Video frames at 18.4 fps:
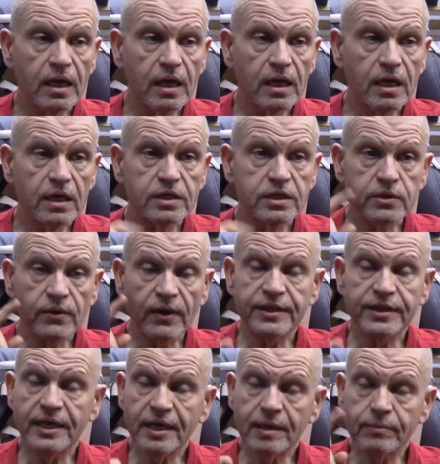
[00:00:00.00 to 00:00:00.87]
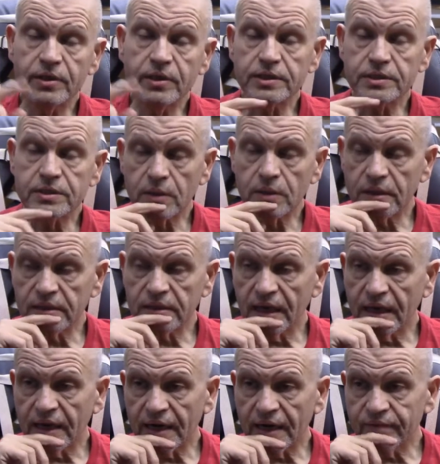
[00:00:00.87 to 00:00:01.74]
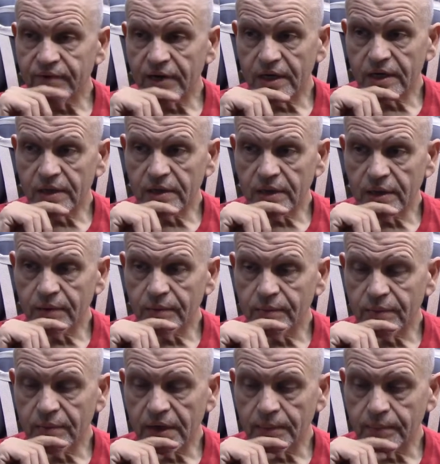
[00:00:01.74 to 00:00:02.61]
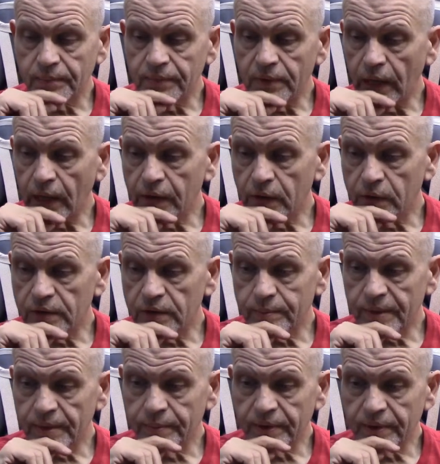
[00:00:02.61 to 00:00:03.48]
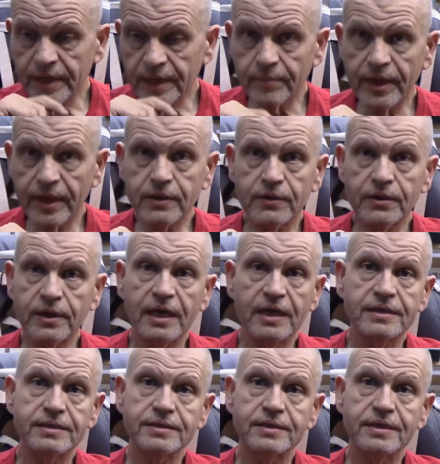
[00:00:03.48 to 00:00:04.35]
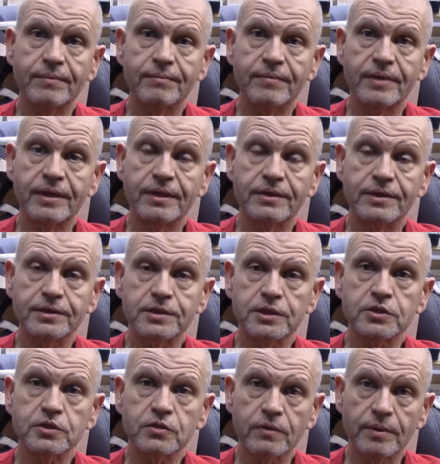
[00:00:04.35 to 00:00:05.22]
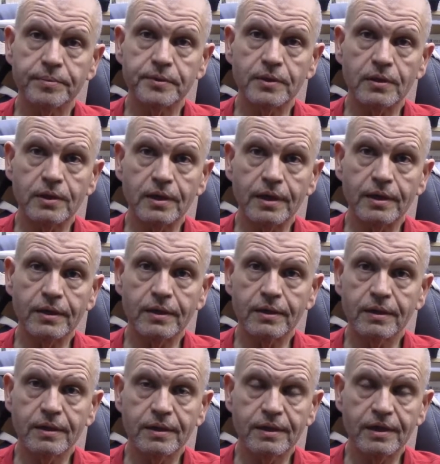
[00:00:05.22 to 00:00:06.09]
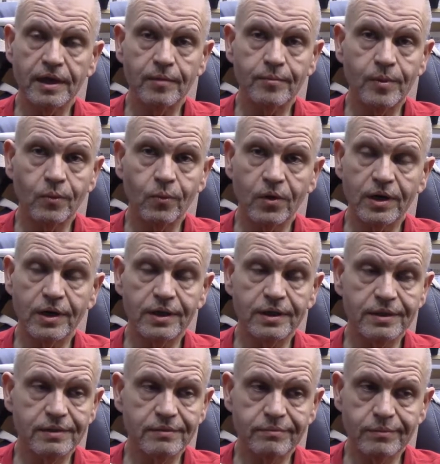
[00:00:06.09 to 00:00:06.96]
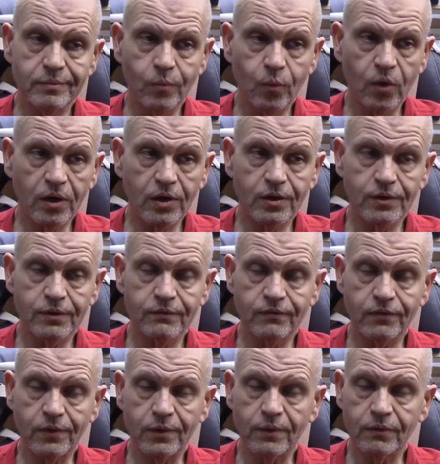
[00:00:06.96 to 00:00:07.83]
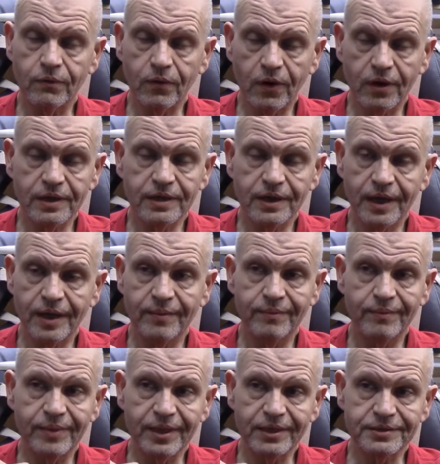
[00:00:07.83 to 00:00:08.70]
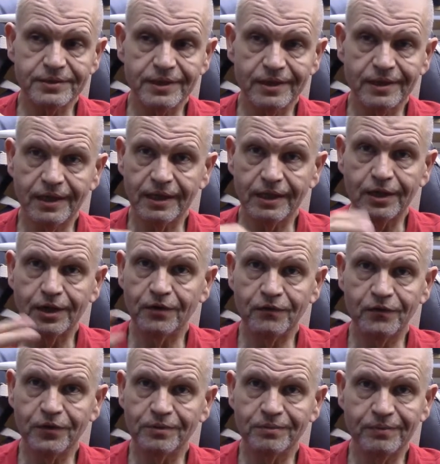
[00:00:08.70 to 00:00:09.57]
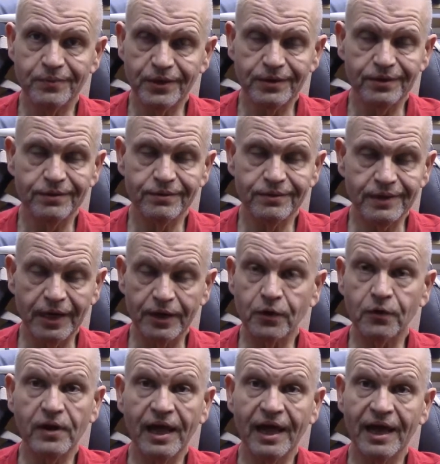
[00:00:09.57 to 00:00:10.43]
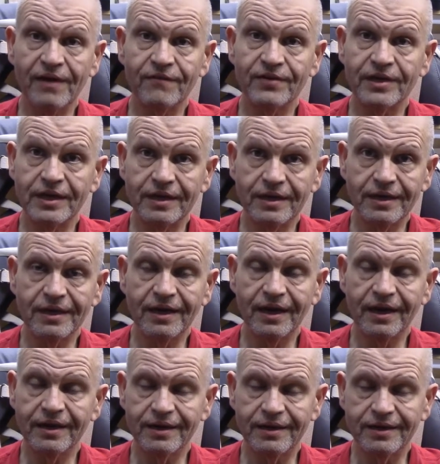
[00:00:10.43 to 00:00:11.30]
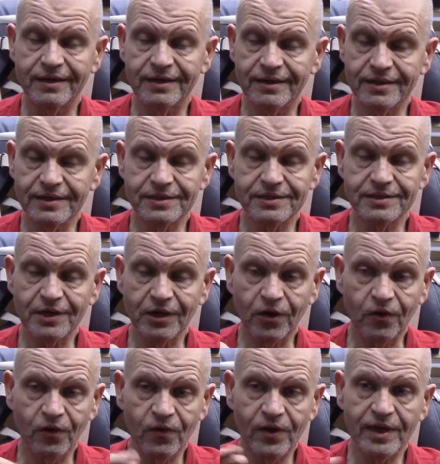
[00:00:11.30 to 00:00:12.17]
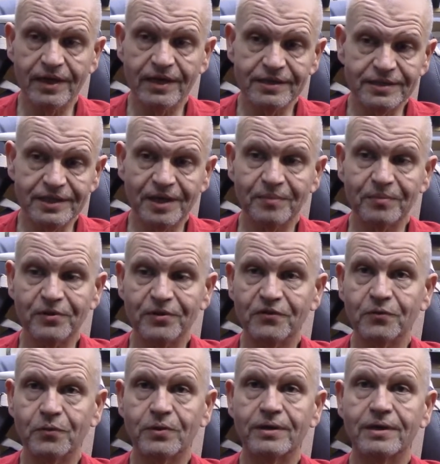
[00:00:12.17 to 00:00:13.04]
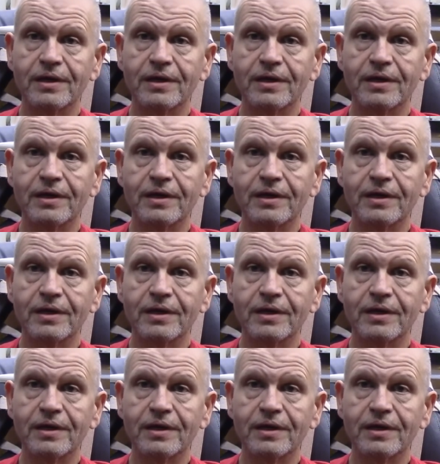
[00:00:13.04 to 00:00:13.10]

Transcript: So I think I'm going to start that. I've got a, a, a, lighter that my buddy Michael Case sent me that's a Scripto lighter that I've been wanting to work on for a long time because I, I love them. They're, I don't have any, and this is a great example of one.